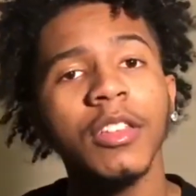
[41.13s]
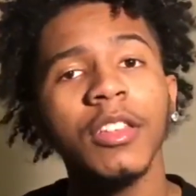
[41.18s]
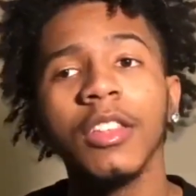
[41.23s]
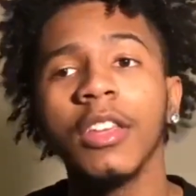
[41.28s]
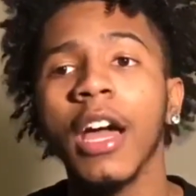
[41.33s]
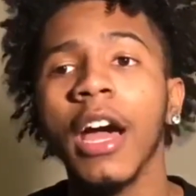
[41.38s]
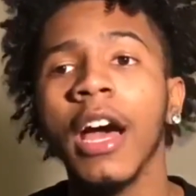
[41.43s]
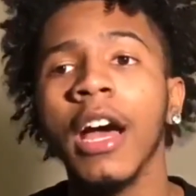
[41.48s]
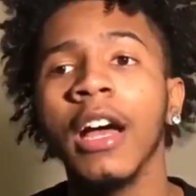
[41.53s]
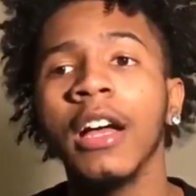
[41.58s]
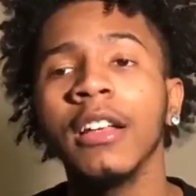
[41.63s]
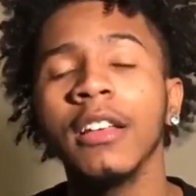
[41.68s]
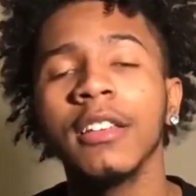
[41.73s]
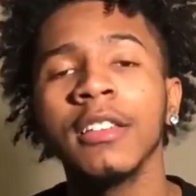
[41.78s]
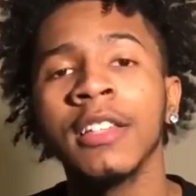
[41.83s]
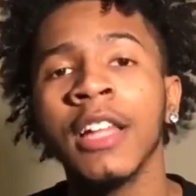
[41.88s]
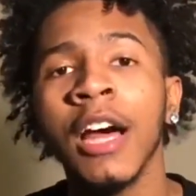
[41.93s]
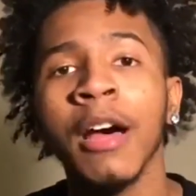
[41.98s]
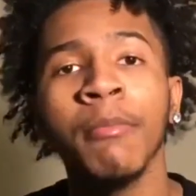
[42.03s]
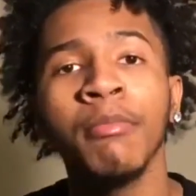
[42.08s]
y'all
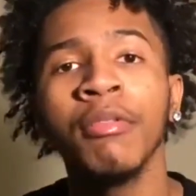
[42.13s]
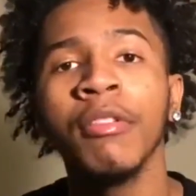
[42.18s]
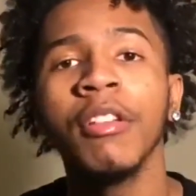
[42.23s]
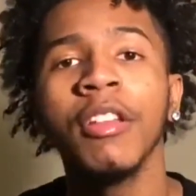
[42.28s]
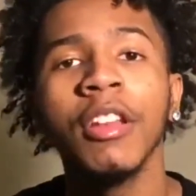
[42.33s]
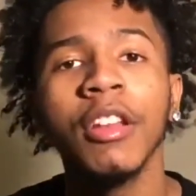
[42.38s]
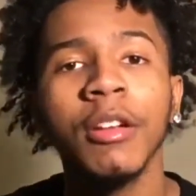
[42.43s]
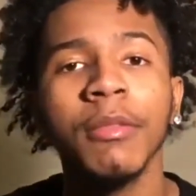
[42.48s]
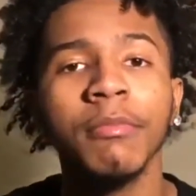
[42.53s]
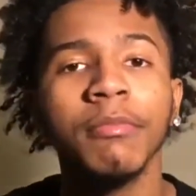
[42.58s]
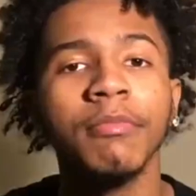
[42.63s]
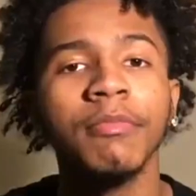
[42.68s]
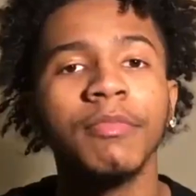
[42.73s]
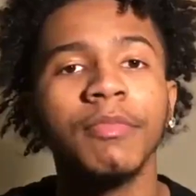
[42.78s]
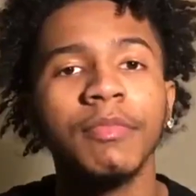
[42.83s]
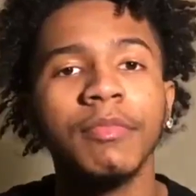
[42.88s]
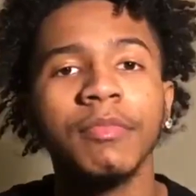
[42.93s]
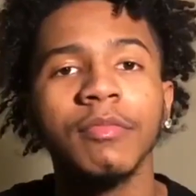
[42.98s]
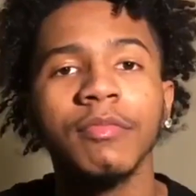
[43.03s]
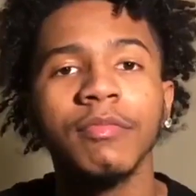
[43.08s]
stop putting them
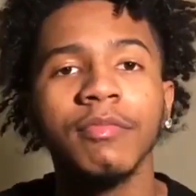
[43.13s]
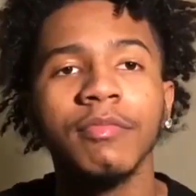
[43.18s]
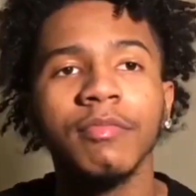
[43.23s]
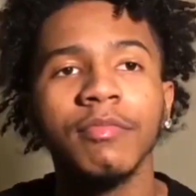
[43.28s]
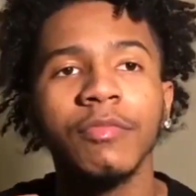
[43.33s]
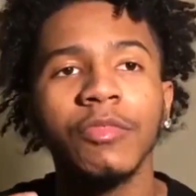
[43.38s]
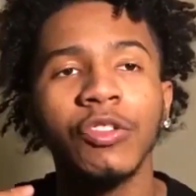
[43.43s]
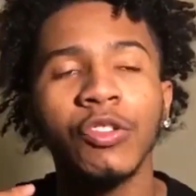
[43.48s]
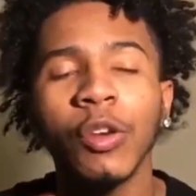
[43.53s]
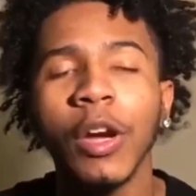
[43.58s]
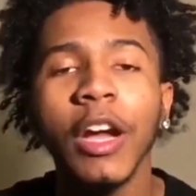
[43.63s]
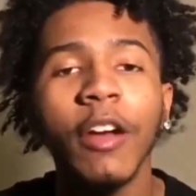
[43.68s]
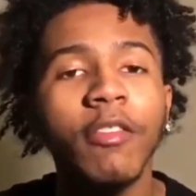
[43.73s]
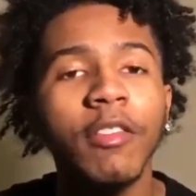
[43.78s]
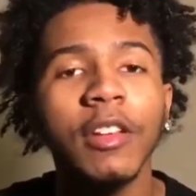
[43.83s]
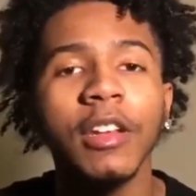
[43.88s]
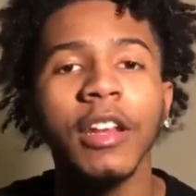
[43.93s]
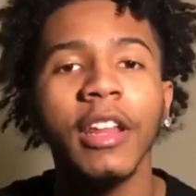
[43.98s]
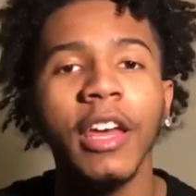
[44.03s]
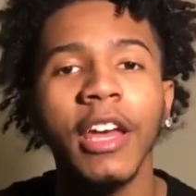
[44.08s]

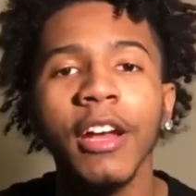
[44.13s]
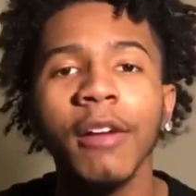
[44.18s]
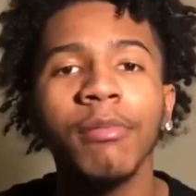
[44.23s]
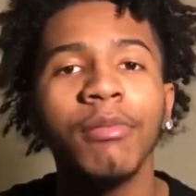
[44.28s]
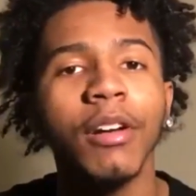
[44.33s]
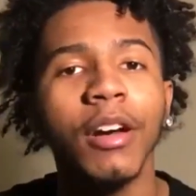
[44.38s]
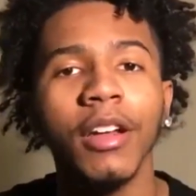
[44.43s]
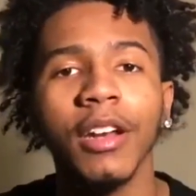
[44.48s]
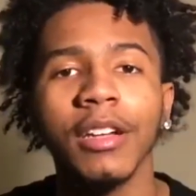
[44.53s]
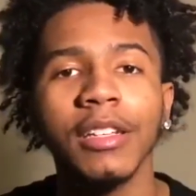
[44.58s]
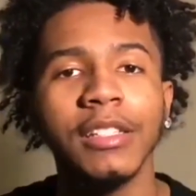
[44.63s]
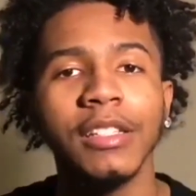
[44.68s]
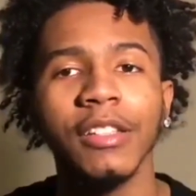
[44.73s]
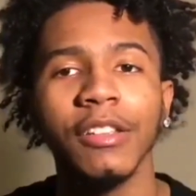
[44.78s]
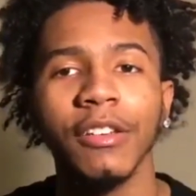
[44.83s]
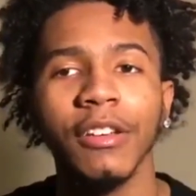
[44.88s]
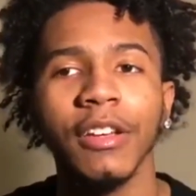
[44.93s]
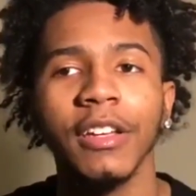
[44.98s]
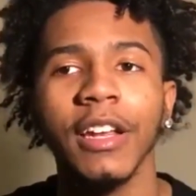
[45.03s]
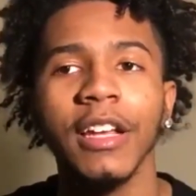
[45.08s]
trifling hair products in
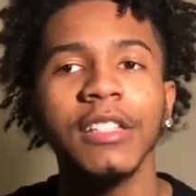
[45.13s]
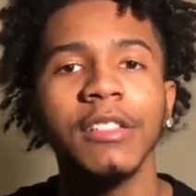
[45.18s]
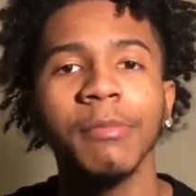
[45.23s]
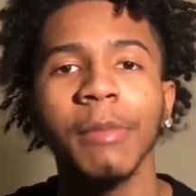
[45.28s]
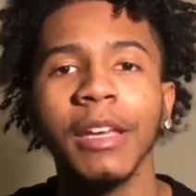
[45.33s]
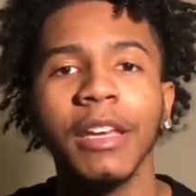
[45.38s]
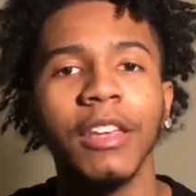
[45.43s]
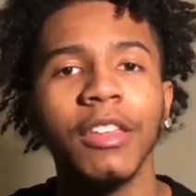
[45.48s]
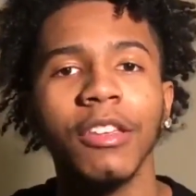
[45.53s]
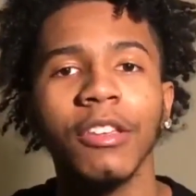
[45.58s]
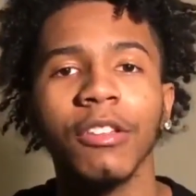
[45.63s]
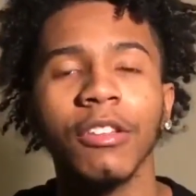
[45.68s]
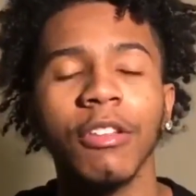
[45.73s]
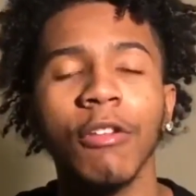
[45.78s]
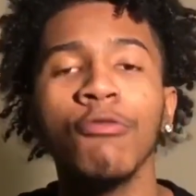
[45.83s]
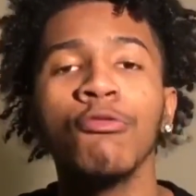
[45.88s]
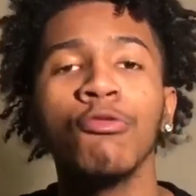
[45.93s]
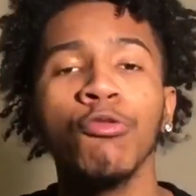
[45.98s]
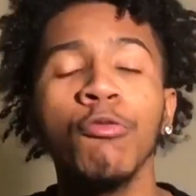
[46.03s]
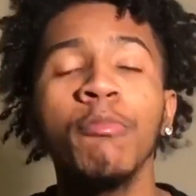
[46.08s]
your hair. That's making
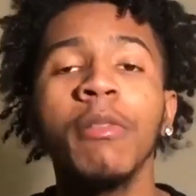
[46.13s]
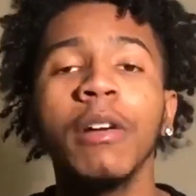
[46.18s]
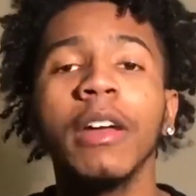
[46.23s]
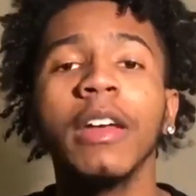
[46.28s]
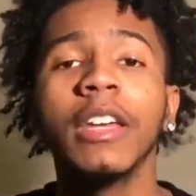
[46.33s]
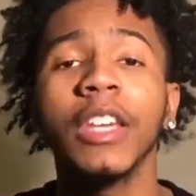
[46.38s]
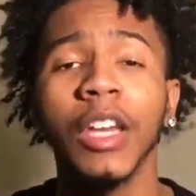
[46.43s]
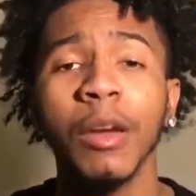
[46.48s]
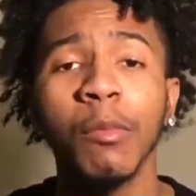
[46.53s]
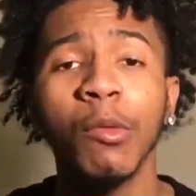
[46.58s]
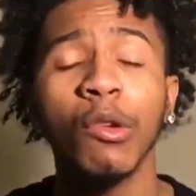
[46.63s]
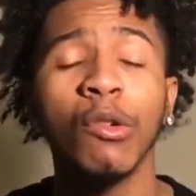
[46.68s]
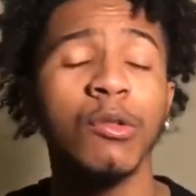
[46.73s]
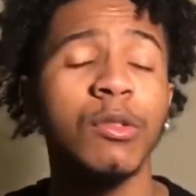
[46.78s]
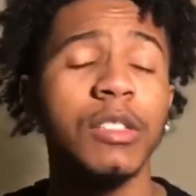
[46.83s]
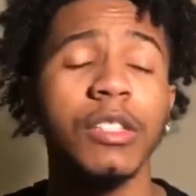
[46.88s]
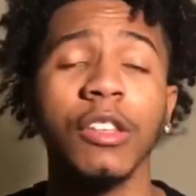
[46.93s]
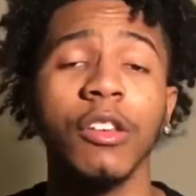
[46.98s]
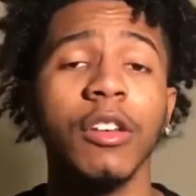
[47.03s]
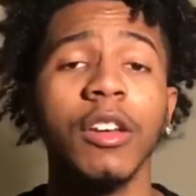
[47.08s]
you putting
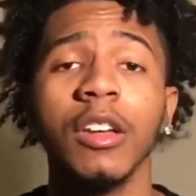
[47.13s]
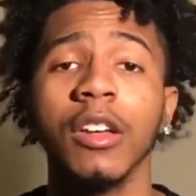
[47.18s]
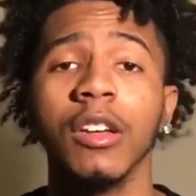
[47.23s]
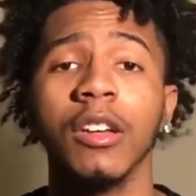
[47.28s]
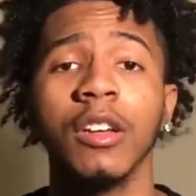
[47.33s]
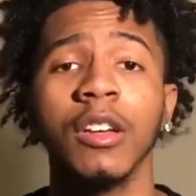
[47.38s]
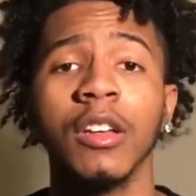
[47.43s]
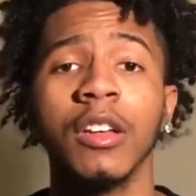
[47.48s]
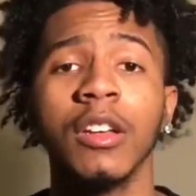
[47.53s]
chemicals in your hair.